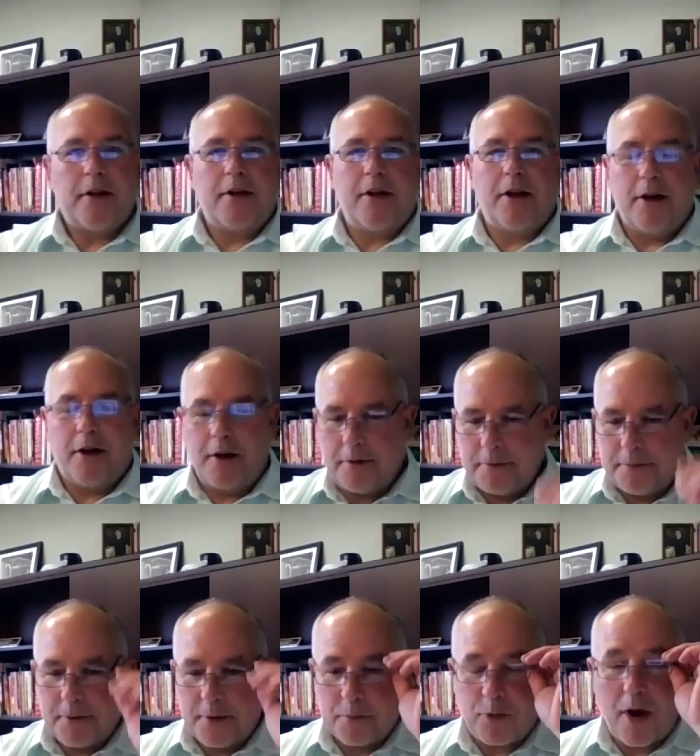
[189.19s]
You know,
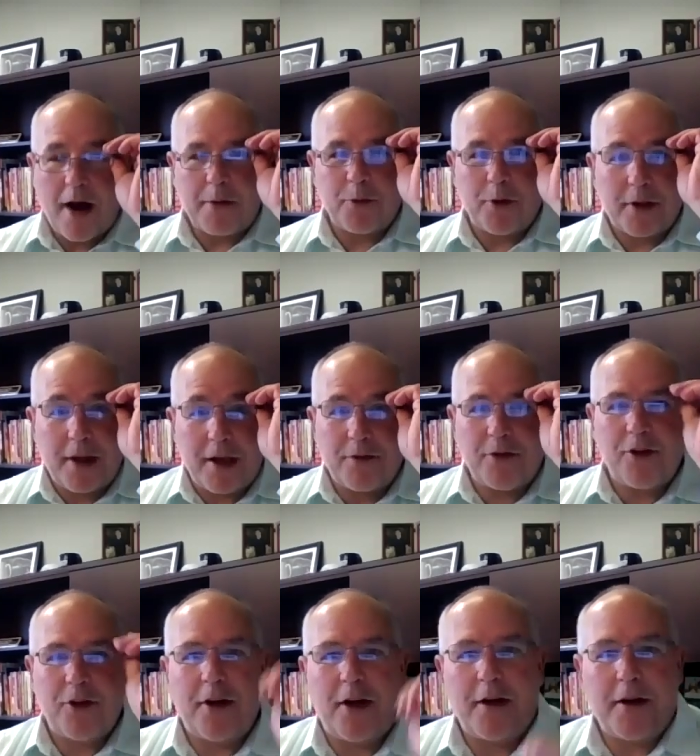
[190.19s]
the problem with giving you
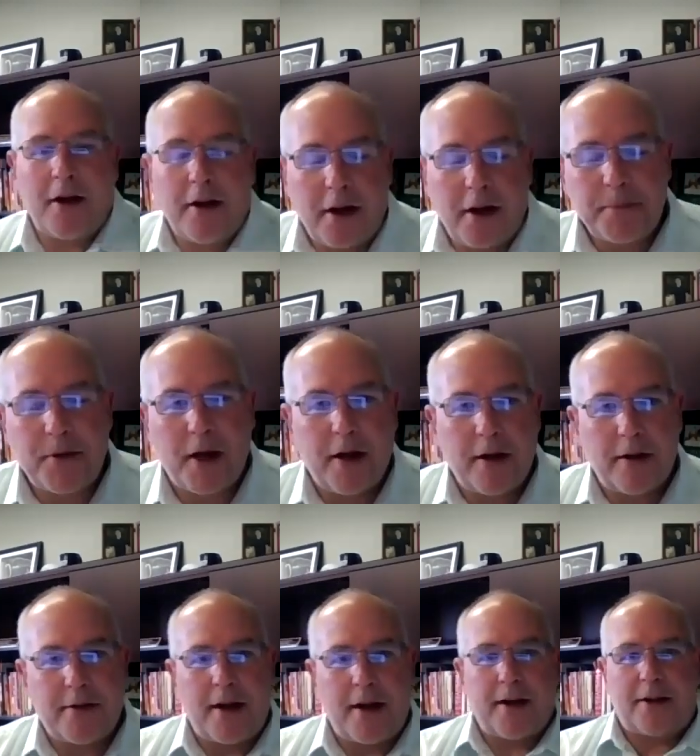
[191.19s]
an update
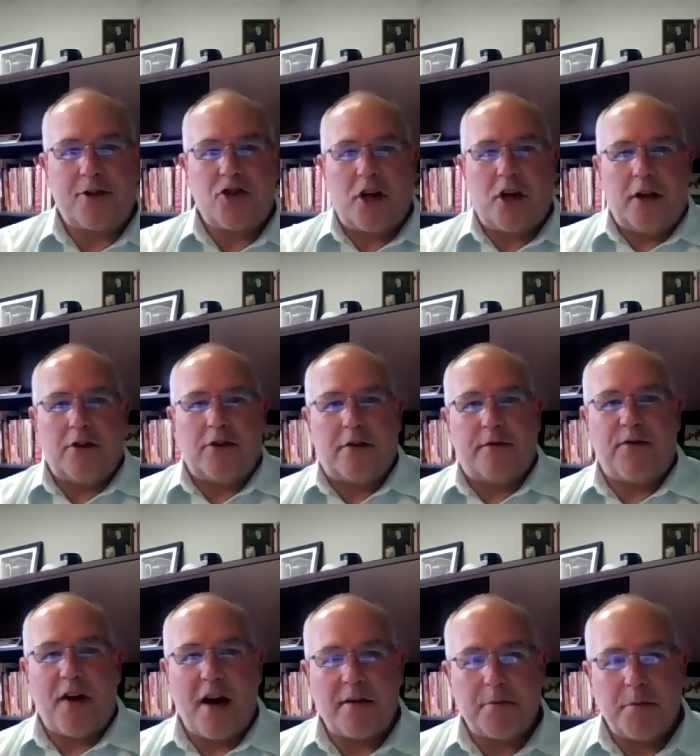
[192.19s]
is that it could change in
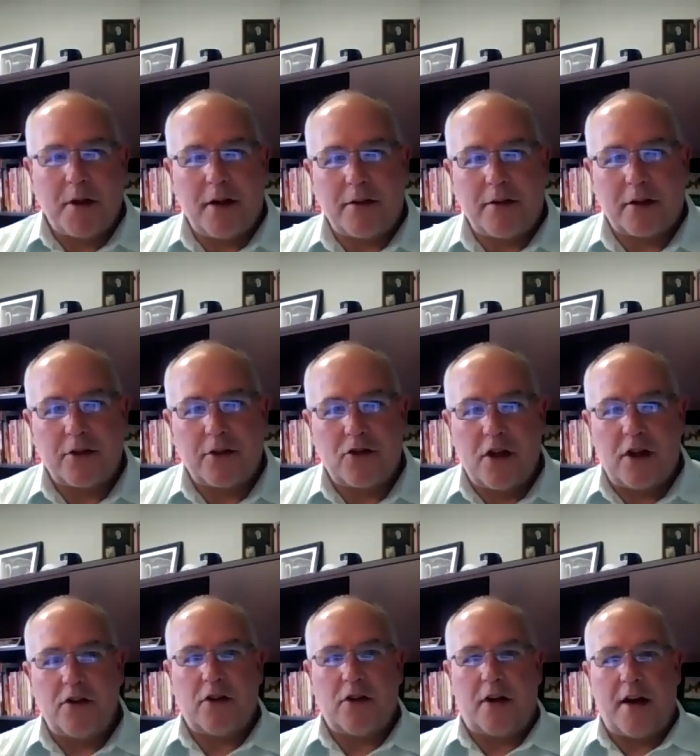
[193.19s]
5 minutes. It could
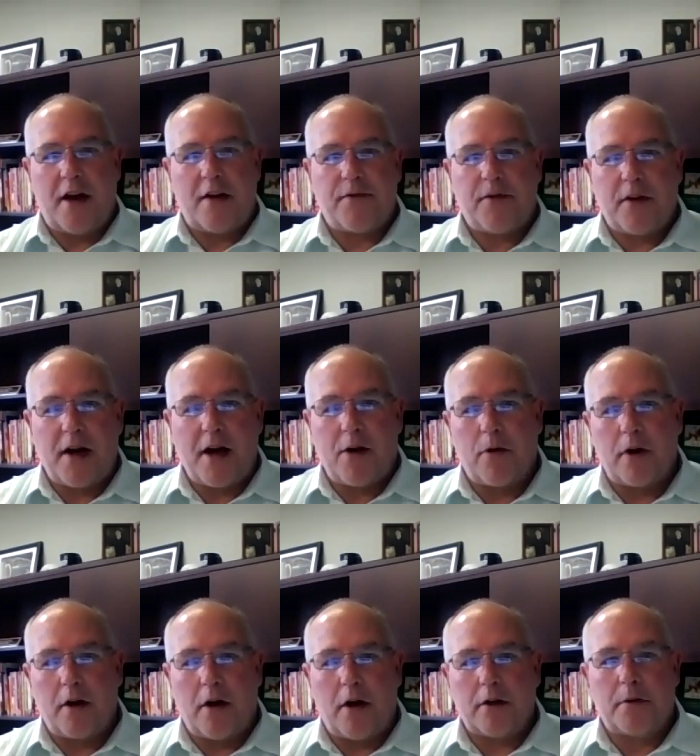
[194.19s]
change in a half an hour.
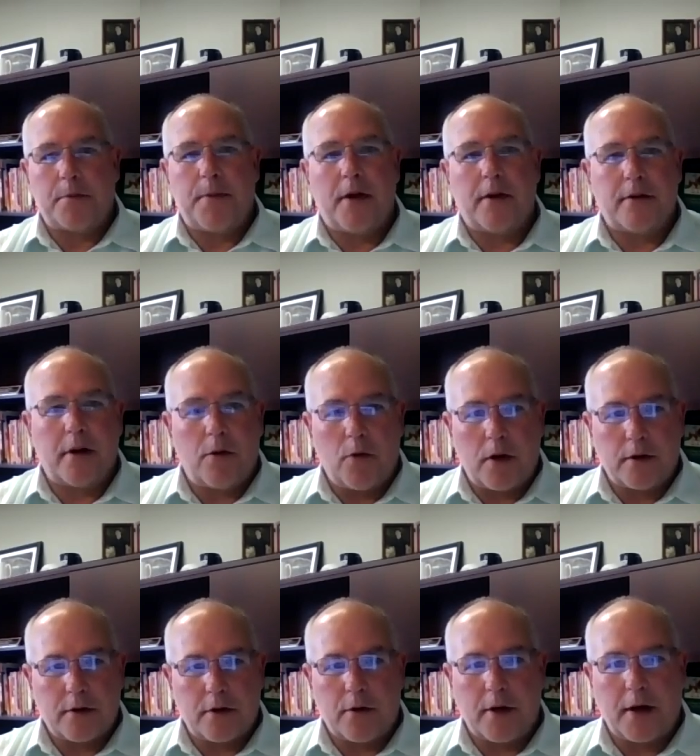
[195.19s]
It all depends on
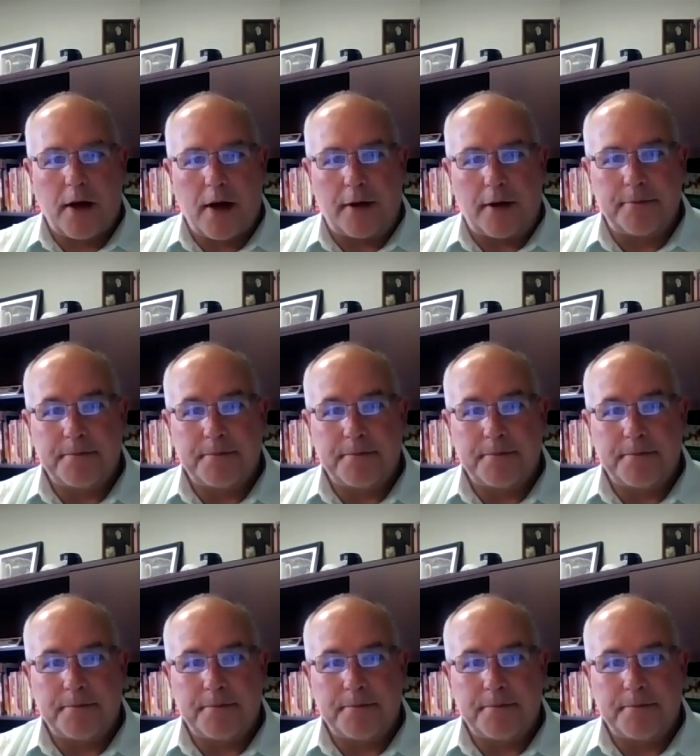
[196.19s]
what's going on.